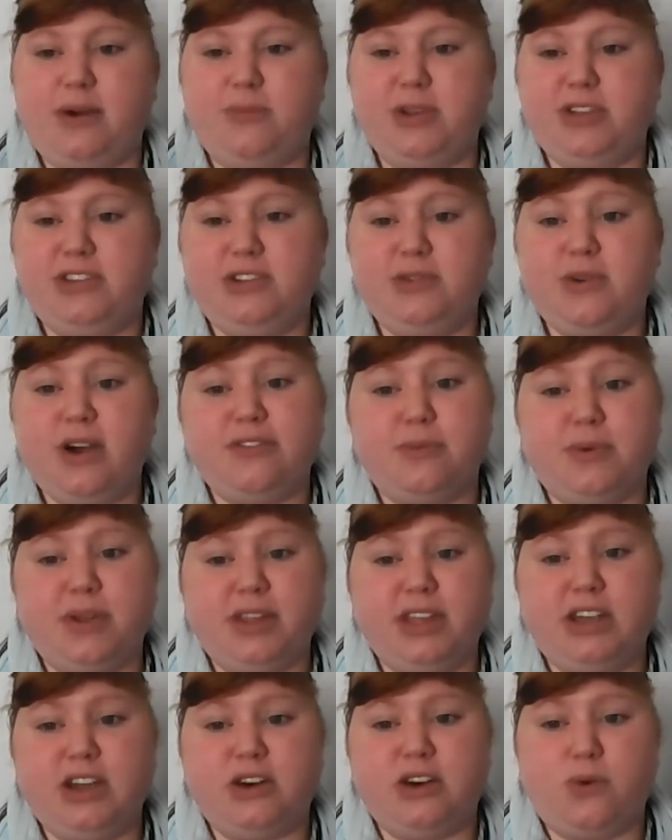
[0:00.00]
We do have a
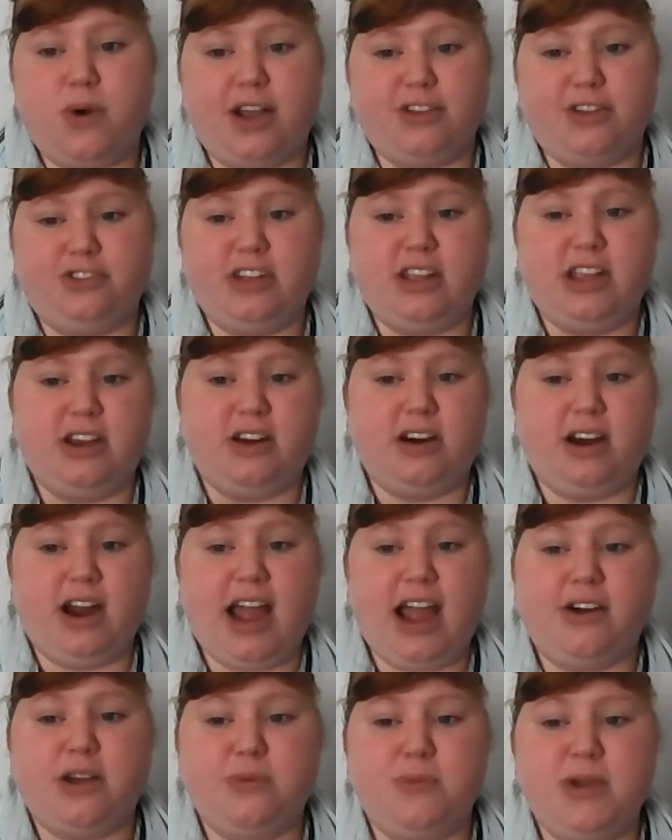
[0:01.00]
really good question here.
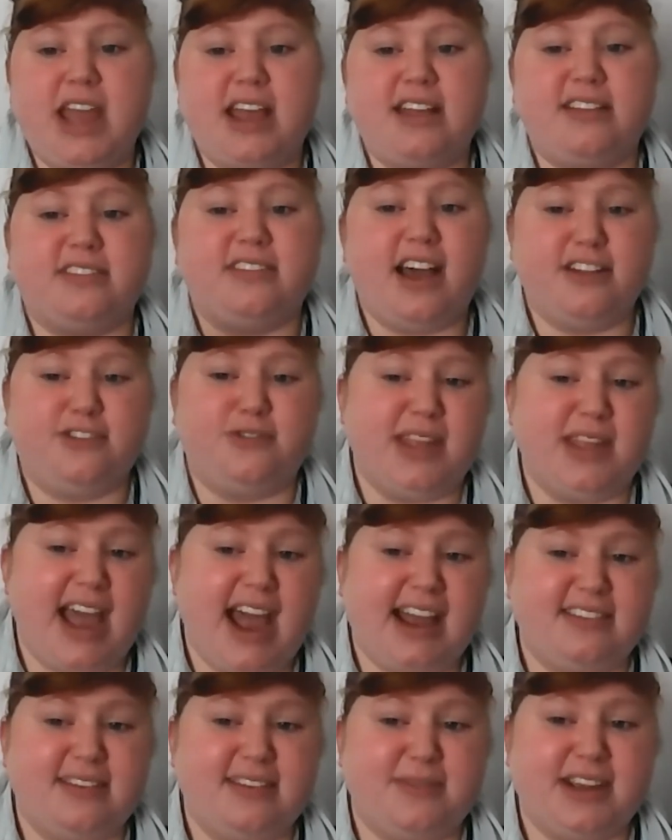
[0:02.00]
How can we get in touch with the
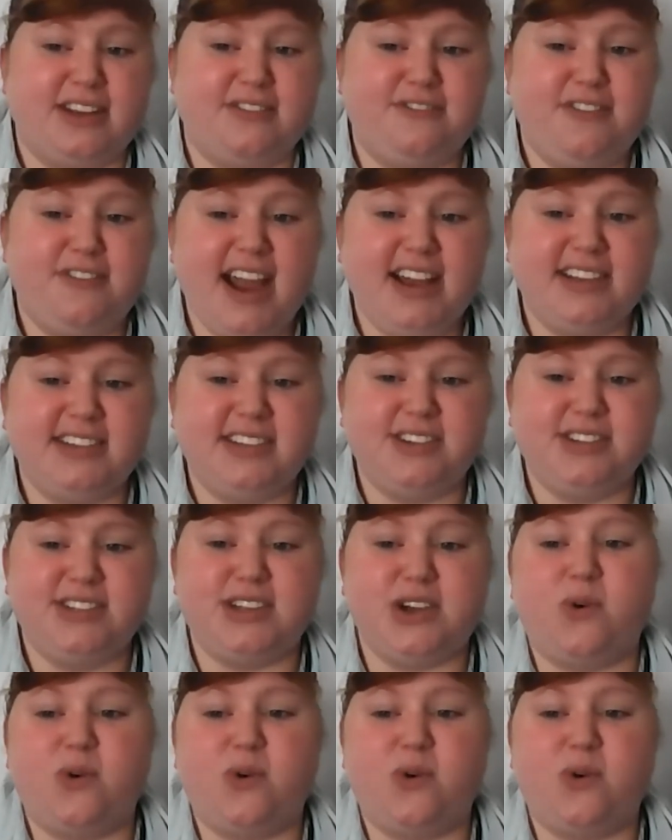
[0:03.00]
academic advisors,